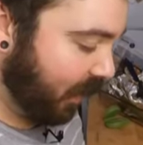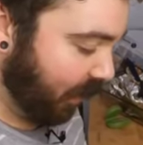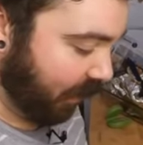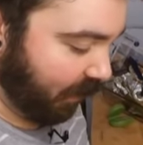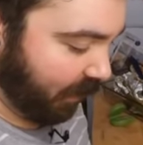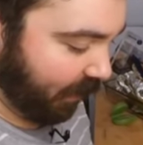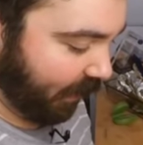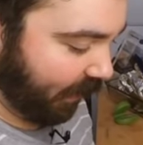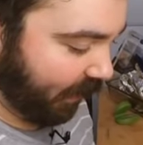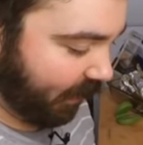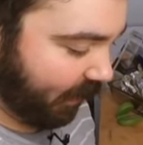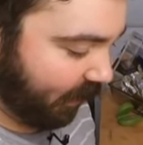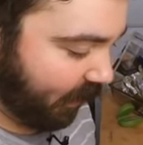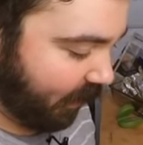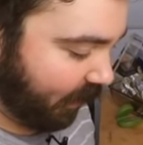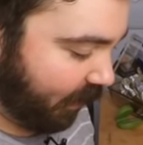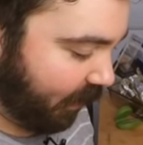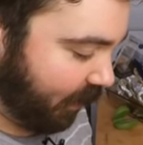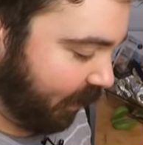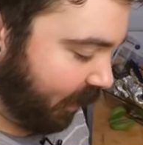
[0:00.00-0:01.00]
I guess I'll
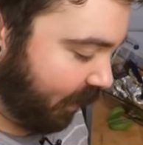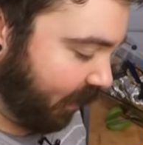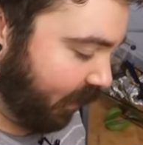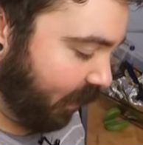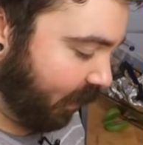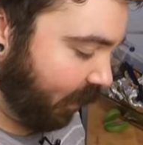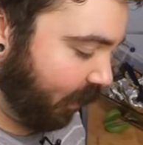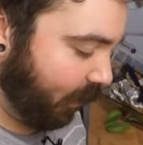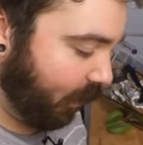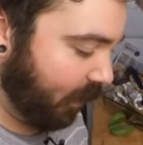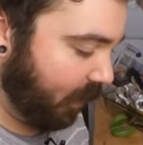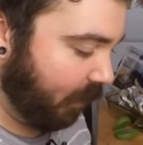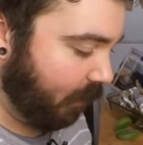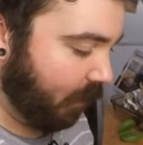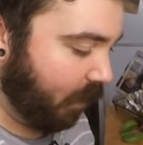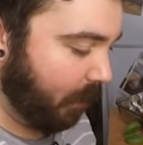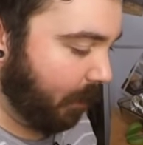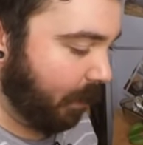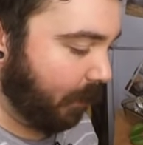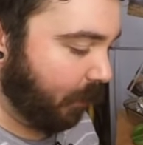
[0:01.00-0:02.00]
just start with what's in
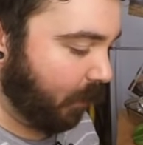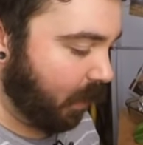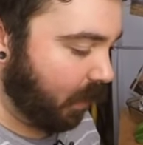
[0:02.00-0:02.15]
front of me.